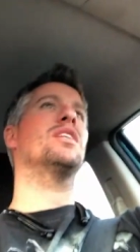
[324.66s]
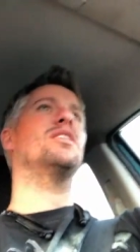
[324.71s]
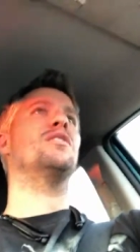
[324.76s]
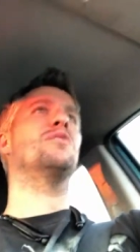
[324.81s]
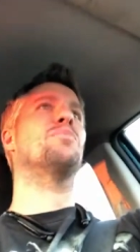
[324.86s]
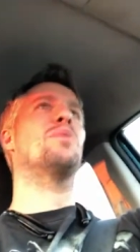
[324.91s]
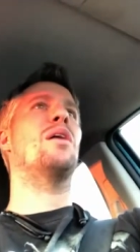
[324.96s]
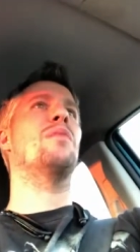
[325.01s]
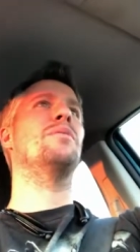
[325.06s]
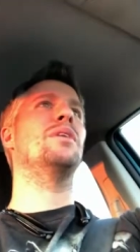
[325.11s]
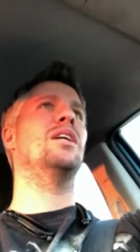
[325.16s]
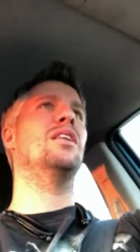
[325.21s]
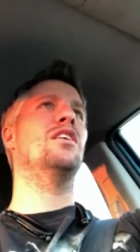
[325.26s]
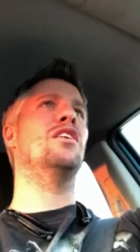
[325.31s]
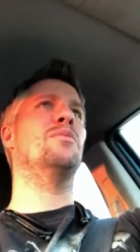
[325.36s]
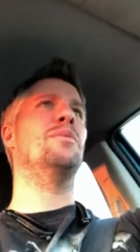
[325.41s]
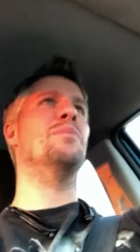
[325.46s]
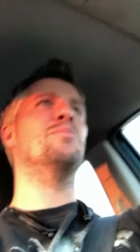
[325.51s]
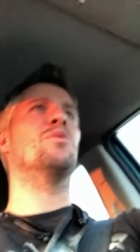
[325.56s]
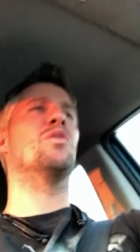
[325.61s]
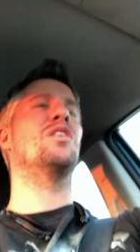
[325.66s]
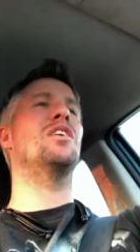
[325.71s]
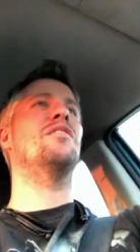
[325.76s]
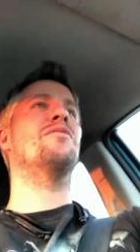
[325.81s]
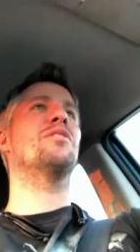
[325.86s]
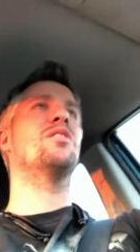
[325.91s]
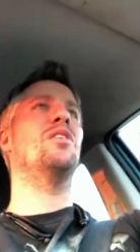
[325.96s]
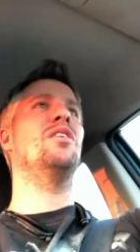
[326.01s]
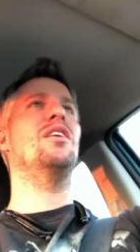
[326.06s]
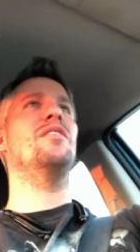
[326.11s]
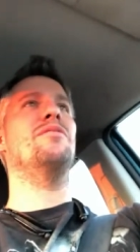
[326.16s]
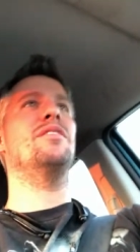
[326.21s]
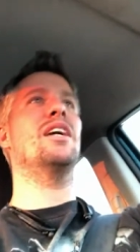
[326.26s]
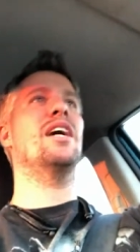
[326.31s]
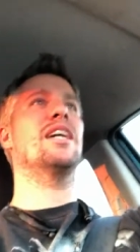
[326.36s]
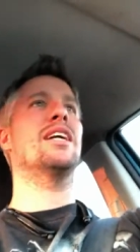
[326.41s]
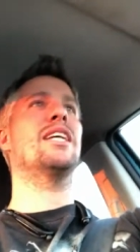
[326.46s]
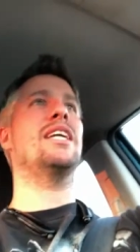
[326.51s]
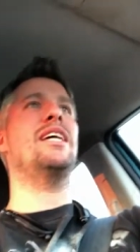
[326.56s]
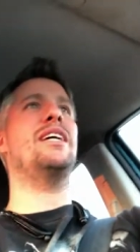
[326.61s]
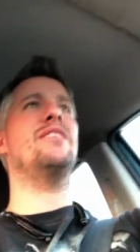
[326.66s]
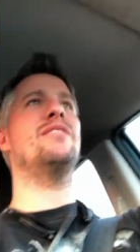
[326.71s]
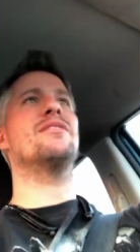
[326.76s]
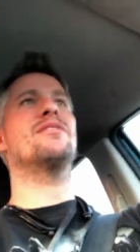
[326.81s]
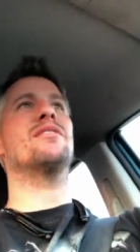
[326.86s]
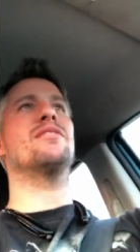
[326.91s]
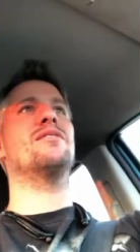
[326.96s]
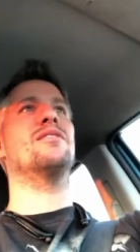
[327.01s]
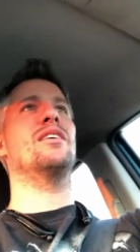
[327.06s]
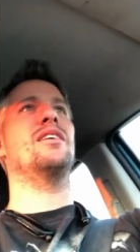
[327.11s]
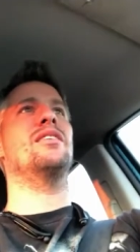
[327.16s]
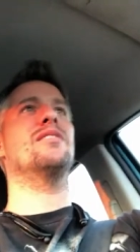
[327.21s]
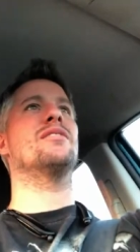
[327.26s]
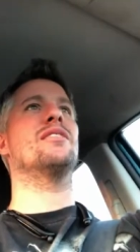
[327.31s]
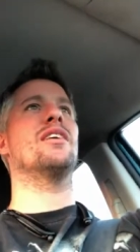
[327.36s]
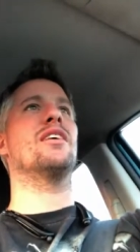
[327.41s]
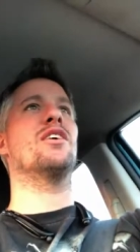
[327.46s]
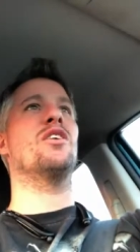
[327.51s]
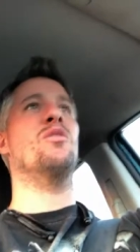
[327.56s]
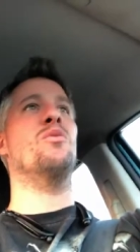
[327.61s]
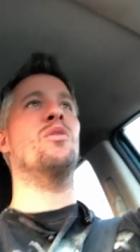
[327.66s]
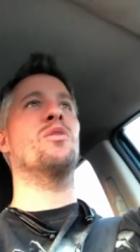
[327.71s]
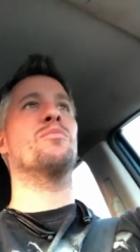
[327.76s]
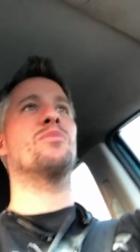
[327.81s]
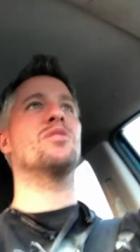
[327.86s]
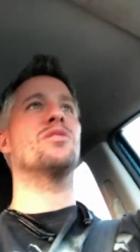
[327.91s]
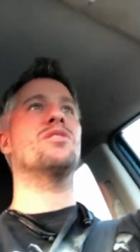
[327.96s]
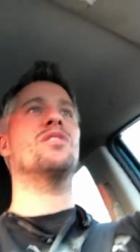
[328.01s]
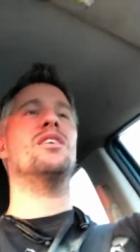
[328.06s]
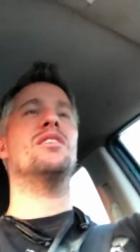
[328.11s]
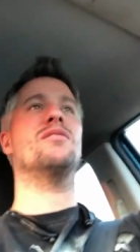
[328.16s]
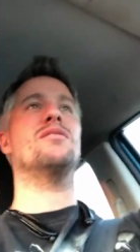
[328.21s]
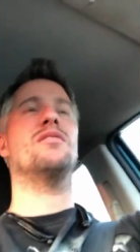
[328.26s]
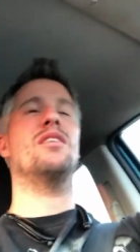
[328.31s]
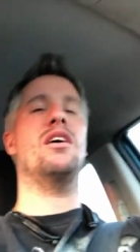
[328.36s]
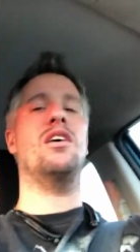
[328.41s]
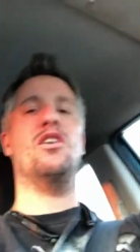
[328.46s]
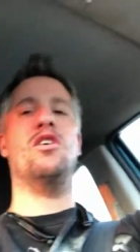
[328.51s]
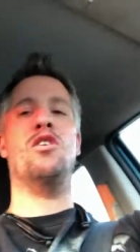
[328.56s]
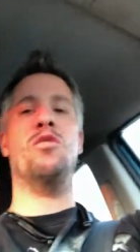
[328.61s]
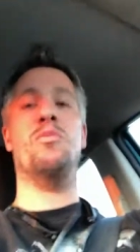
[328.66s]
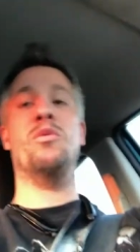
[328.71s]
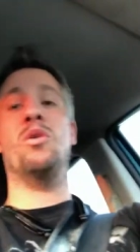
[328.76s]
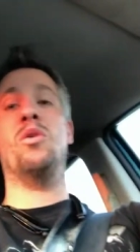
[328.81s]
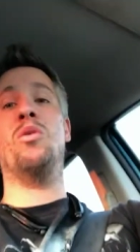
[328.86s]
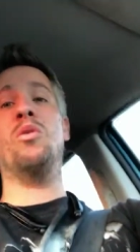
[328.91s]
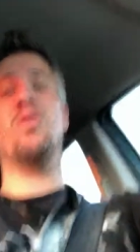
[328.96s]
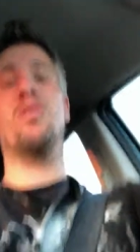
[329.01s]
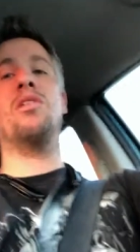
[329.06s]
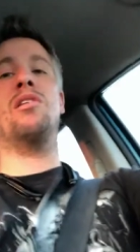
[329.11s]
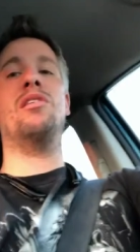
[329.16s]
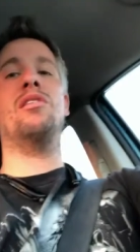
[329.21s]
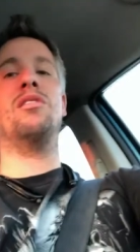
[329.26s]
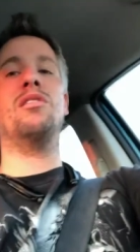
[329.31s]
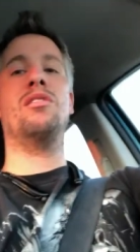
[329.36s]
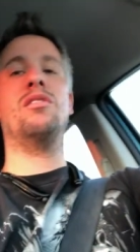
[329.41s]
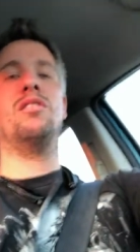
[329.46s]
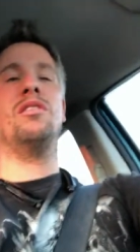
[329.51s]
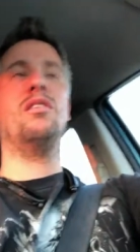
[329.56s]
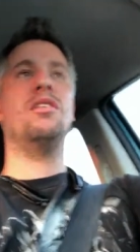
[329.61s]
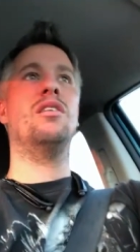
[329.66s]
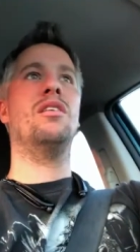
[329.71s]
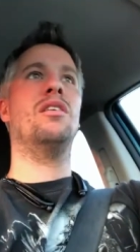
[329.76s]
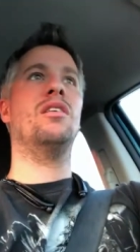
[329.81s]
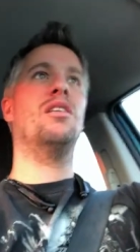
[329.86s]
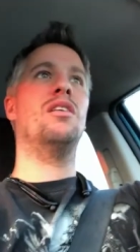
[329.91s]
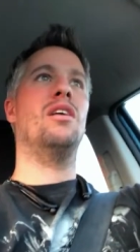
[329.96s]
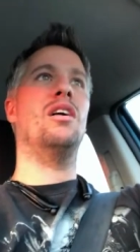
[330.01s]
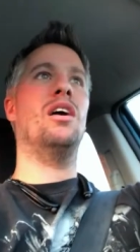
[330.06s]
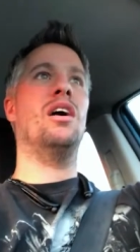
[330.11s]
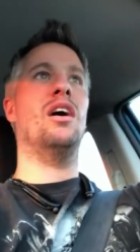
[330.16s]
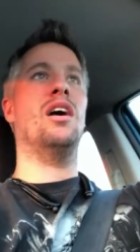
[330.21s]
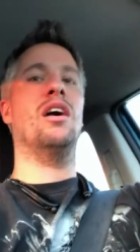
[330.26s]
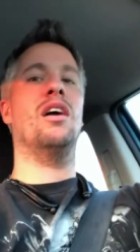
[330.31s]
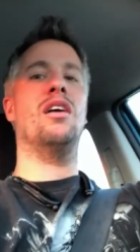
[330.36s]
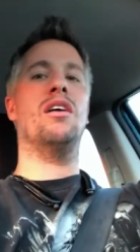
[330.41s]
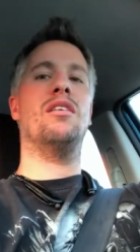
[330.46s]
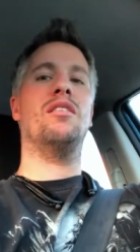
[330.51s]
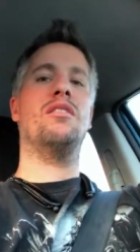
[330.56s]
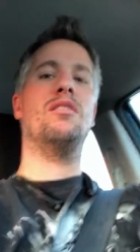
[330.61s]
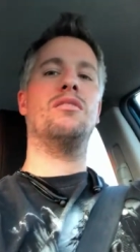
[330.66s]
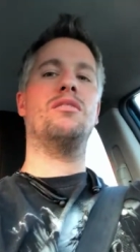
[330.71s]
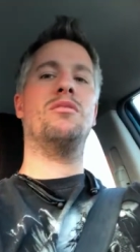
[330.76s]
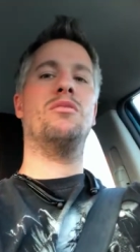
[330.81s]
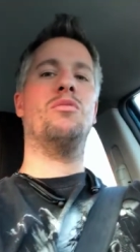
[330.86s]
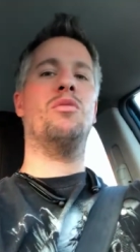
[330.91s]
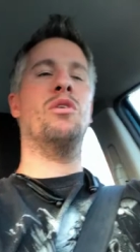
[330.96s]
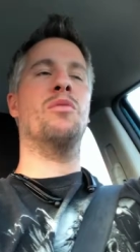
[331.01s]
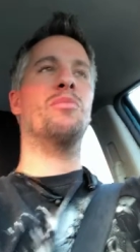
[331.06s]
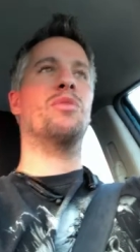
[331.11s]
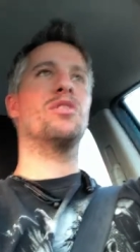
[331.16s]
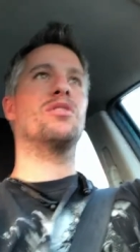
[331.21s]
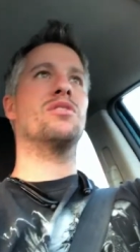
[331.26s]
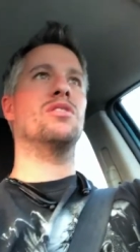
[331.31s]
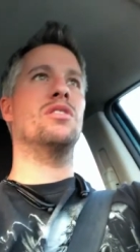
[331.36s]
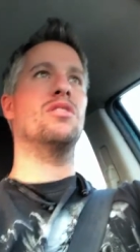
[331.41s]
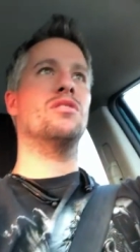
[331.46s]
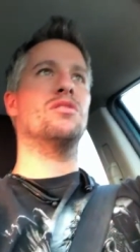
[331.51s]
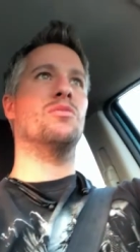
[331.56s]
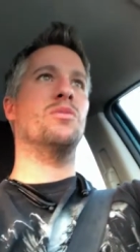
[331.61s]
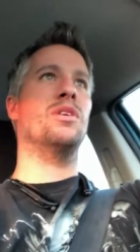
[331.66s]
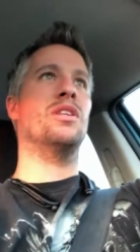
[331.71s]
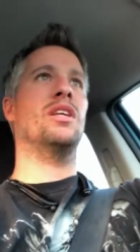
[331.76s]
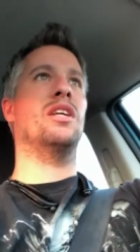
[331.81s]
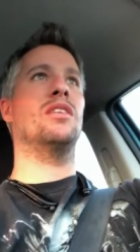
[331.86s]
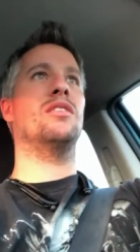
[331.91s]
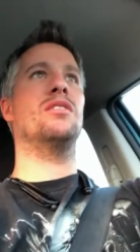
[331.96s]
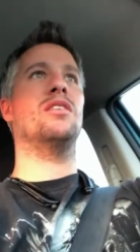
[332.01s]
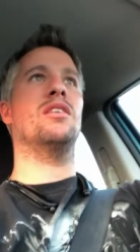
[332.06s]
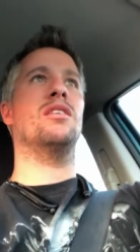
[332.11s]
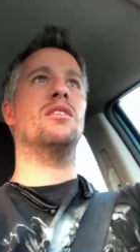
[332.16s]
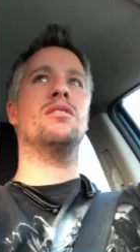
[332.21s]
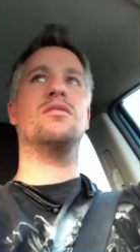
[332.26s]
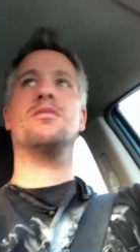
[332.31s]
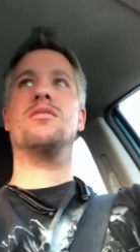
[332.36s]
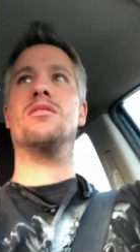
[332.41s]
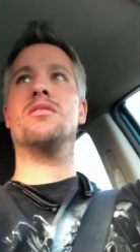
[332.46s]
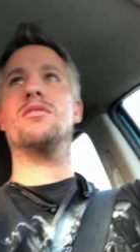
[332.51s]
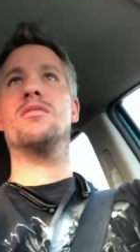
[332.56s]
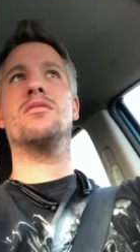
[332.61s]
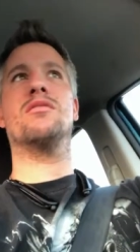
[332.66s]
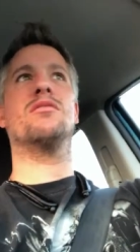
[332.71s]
it's probably a little bit more difficult if you got kids because then it's like, oh, one person has to stay home or uh, one person is the one that does